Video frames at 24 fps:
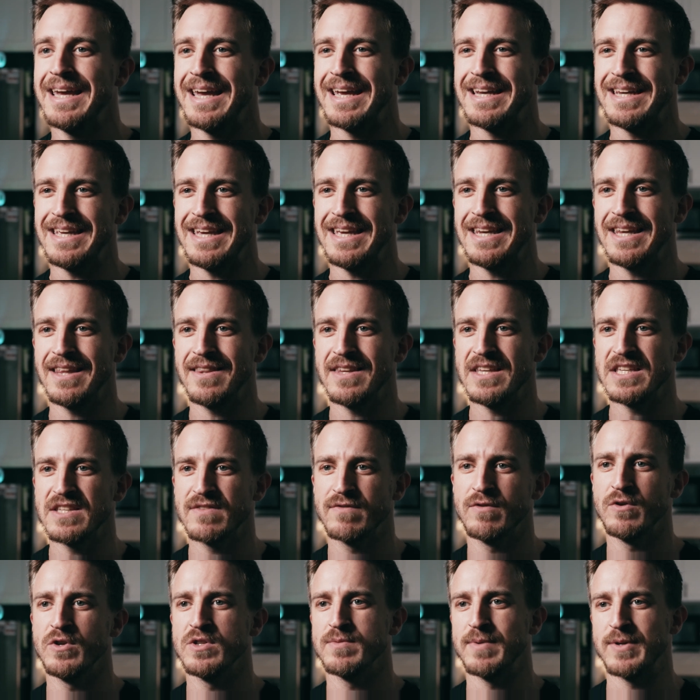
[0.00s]
and eating these
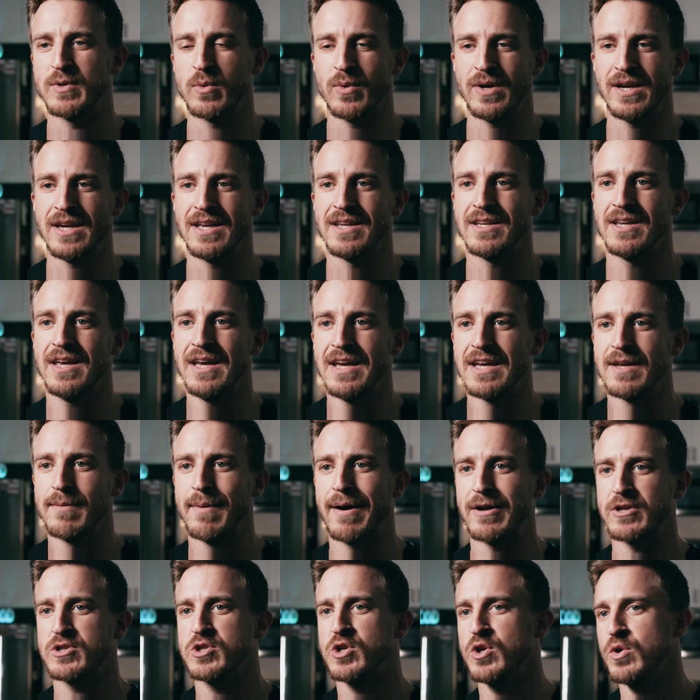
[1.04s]
foods between
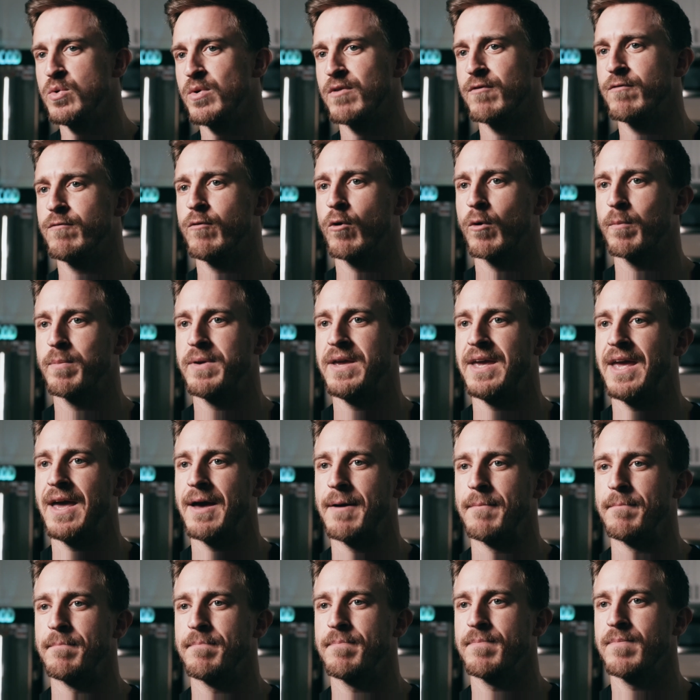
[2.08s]
about 2 and 4
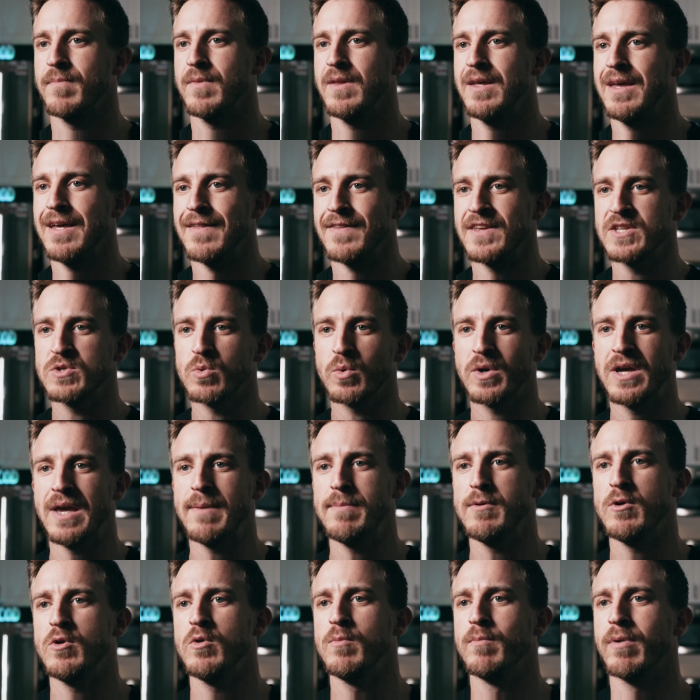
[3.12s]
p.m. This will
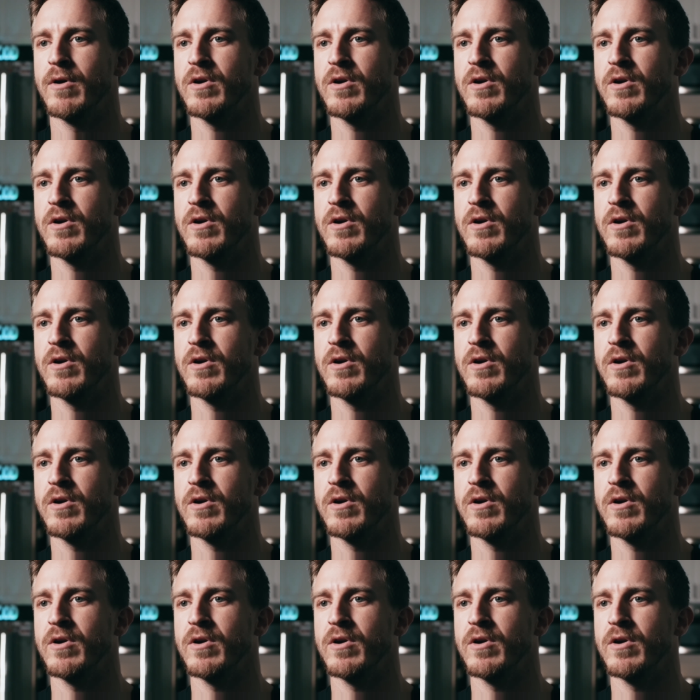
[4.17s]
keep you